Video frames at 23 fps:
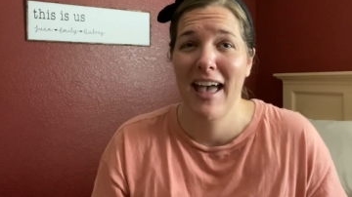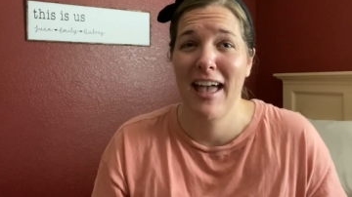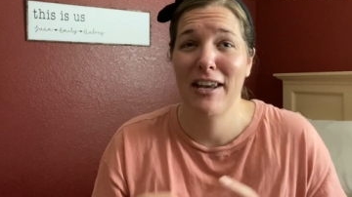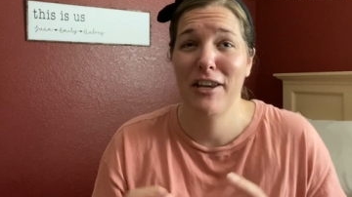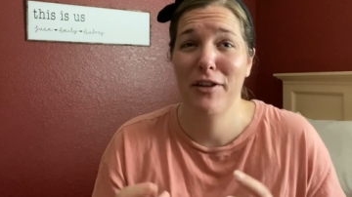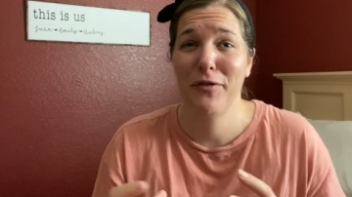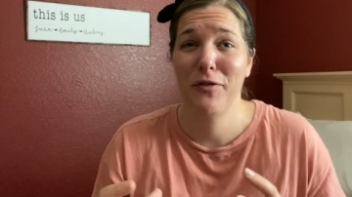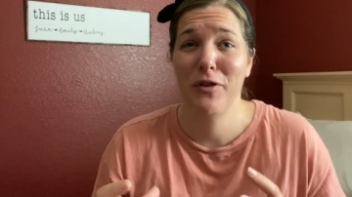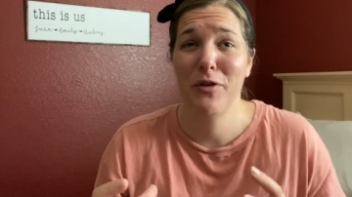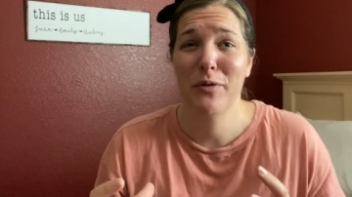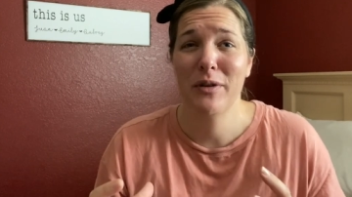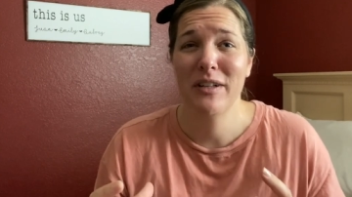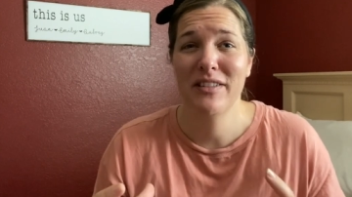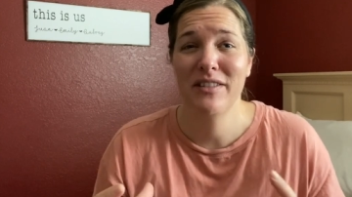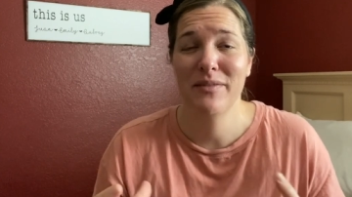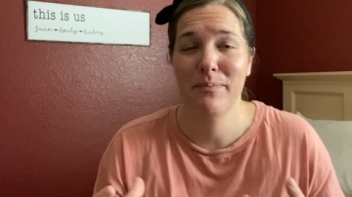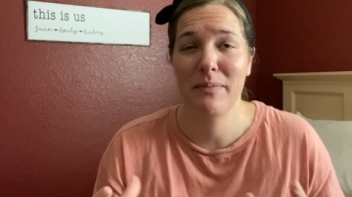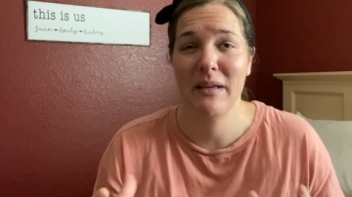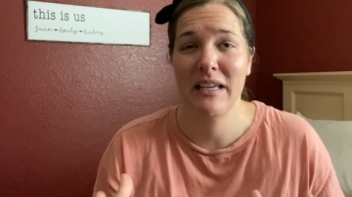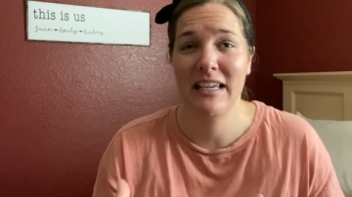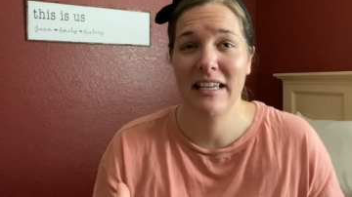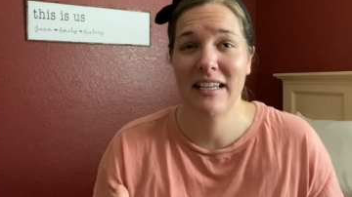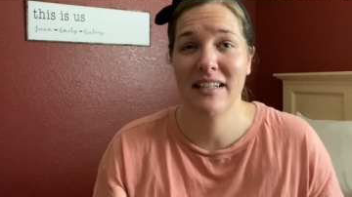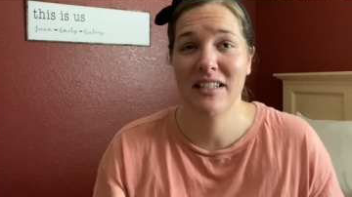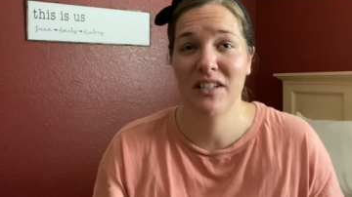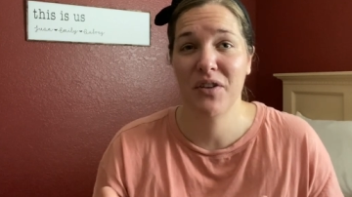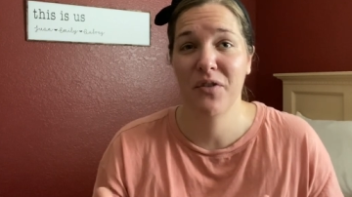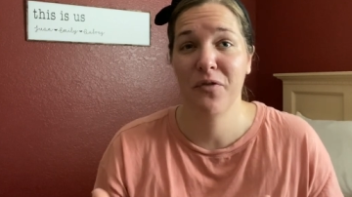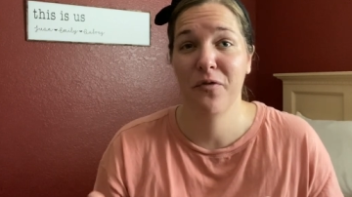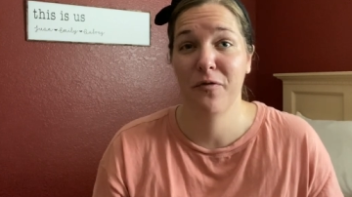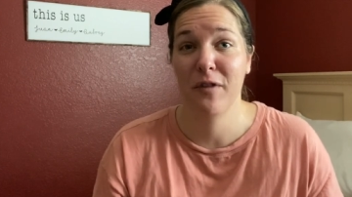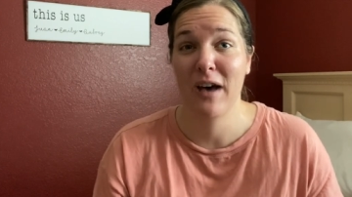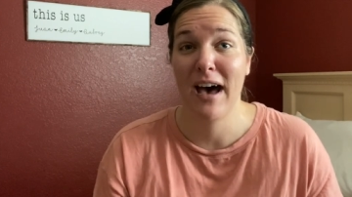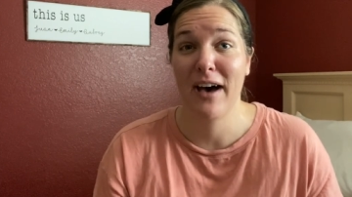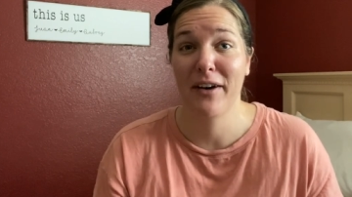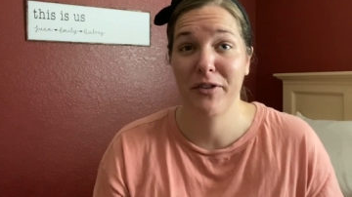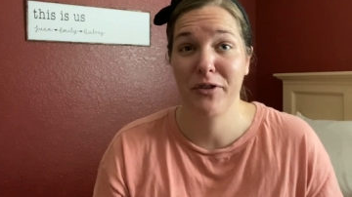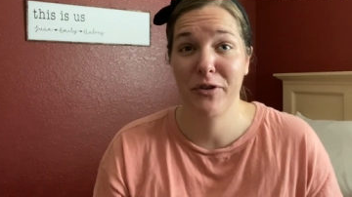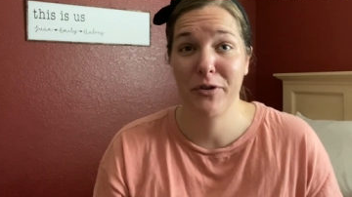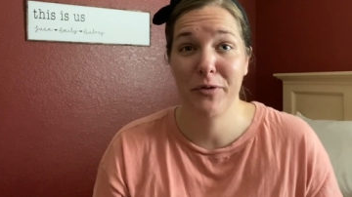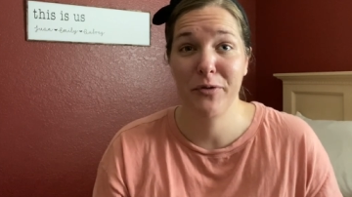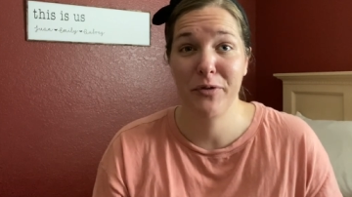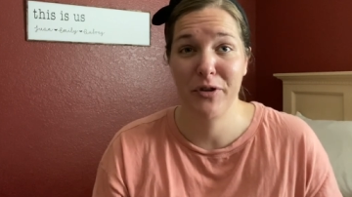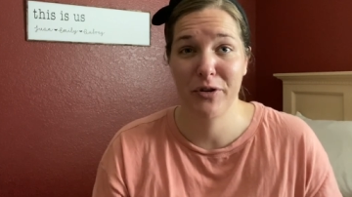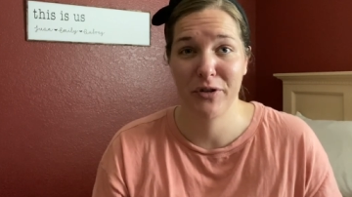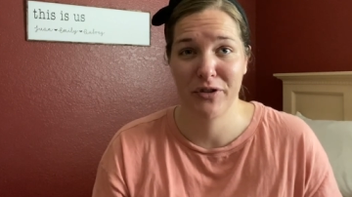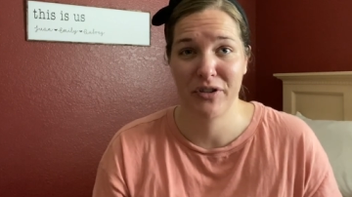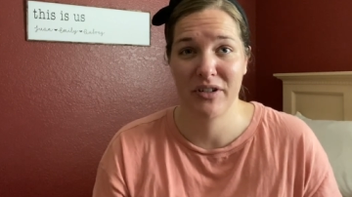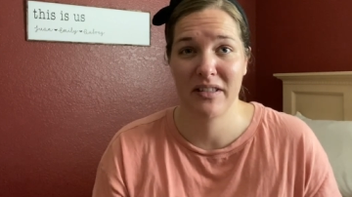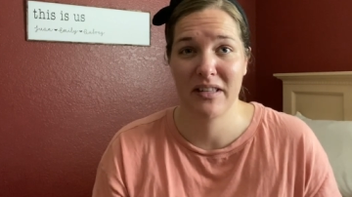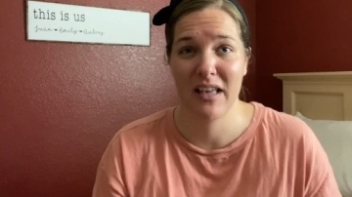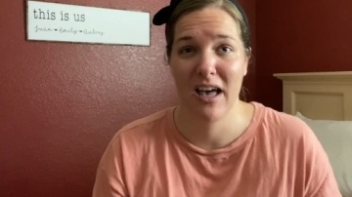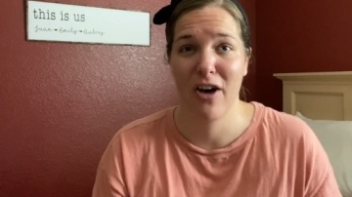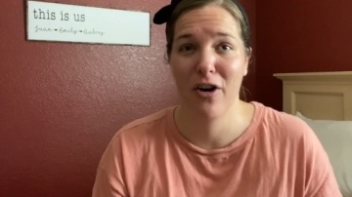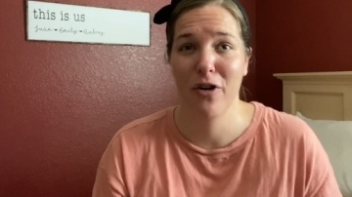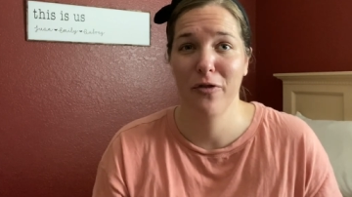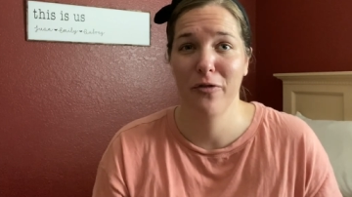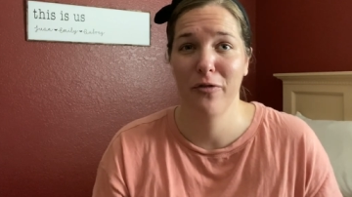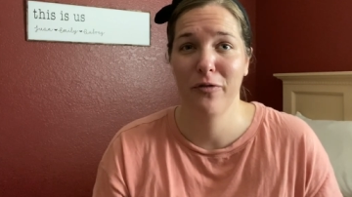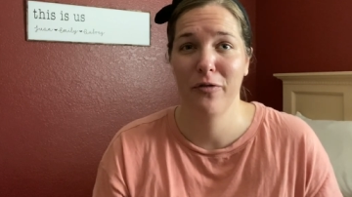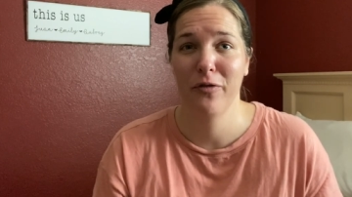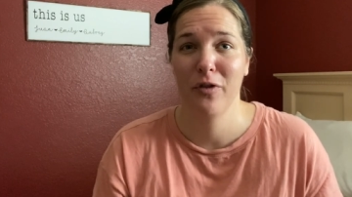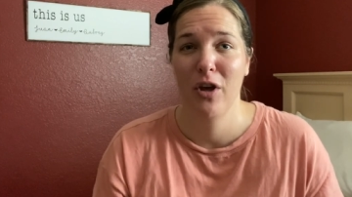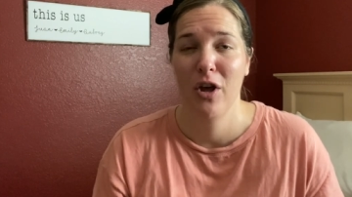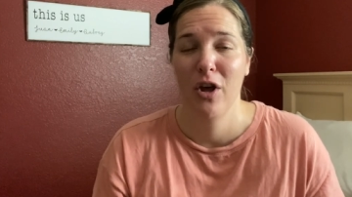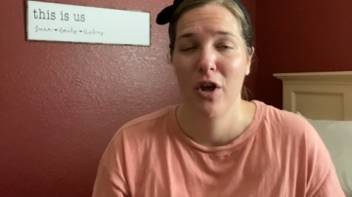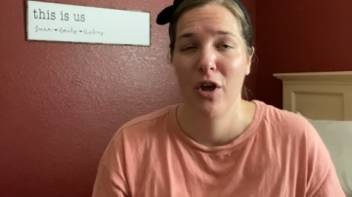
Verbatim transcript: And if you can begin to value yourself